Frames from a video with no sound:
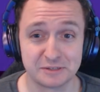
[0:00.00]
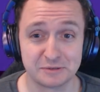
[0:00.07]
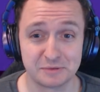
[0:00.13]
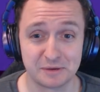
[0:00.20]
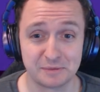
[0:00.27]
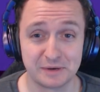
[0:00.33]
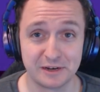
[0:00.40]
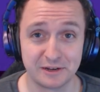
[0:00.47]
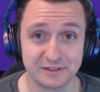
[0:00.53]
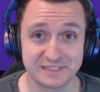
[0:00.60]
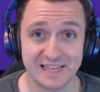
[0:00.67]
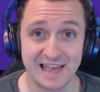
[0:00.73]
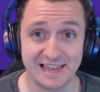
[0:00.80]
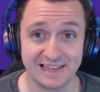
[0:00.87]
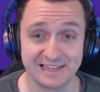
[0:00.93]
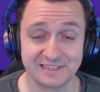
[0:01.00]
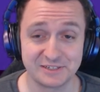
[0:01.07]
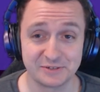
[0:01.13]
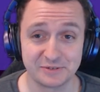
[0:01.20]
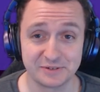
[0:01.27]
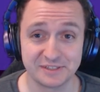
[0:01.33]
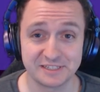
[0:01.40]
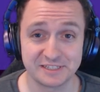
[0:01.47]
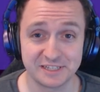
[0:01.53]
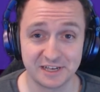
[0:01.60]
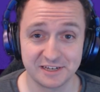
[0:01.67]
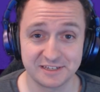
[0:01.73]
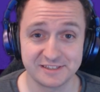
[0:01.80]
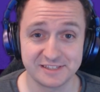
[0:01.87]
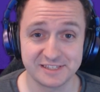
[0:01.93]
is where we lost Haaland to at the
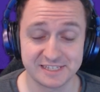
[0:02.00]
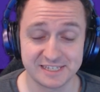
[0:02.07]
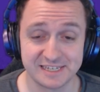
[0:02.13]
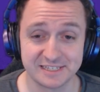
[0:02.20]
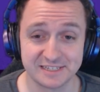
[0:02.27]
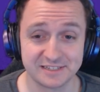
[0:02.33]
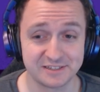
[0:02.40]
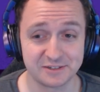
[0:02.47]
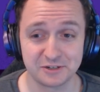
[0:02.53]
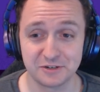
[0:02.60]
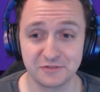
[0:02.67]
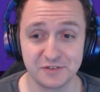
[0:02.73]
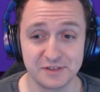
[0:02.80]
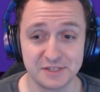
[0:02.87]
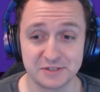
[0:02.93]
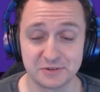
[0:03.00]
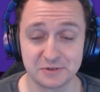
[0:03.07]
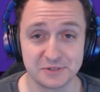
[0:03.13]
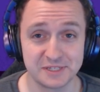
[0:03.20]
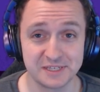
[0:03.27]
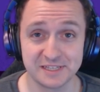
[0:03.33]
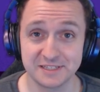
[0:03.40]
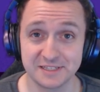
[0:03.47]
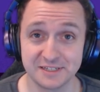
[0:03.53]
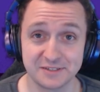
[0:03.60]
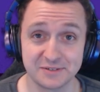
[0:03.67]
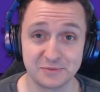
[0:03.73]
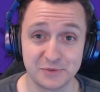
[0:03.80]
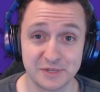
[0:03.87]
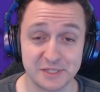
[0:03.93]
start of the season. So if he scores against
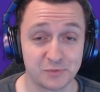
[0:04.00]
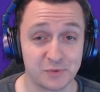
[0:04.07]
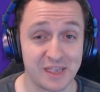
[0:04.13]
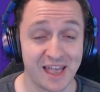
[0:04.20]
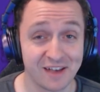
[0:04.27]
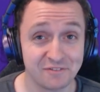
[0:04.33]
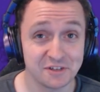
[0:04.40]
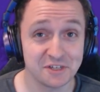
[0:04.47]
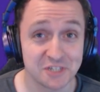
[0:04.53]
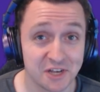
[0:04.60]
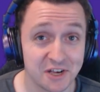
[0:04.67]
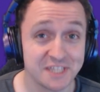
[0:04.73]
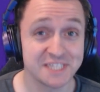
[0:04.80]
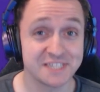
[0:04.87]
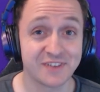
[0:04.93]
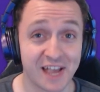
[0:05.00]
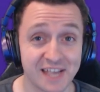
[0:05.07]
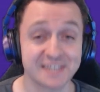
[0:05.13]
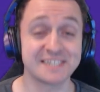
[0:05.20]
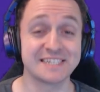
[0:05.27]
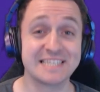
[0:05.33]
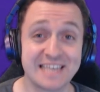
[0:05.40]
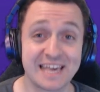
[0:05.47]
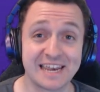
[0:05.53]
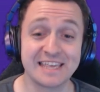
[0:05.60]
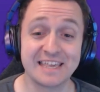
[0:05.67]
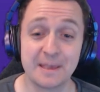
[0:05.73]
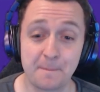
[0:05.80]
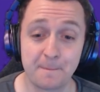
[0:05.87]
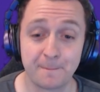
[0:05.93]
us and wins, we have a chance of actually
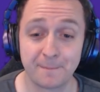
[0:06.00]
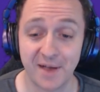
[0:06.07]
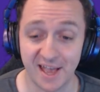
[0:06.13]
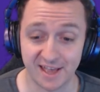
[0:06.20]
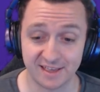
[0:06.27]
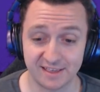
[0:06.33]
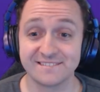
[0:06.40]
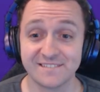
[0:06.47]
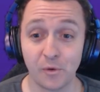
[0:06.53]
getting him back.